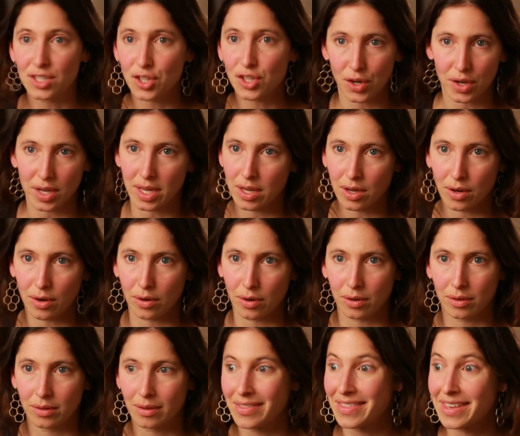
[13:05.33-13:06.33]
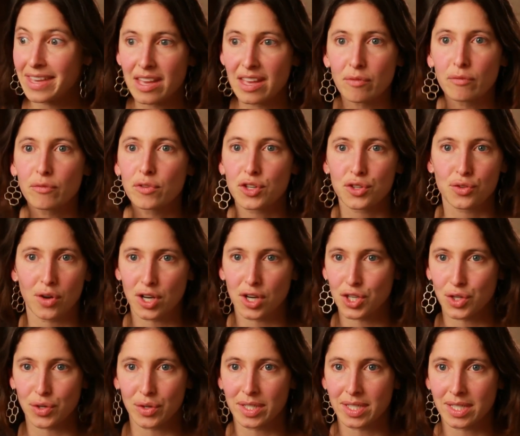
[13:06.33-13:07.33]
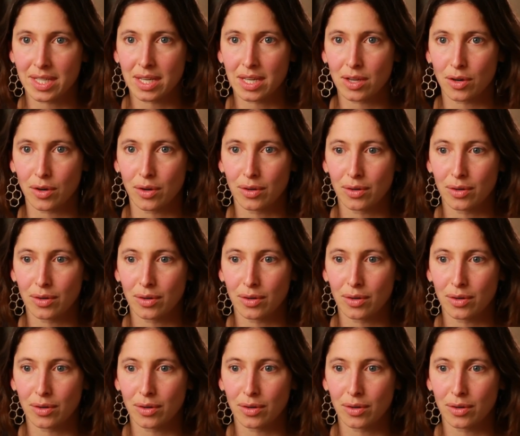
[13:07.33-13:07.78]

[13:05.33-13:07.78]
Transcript: are here, the infrastructure is here.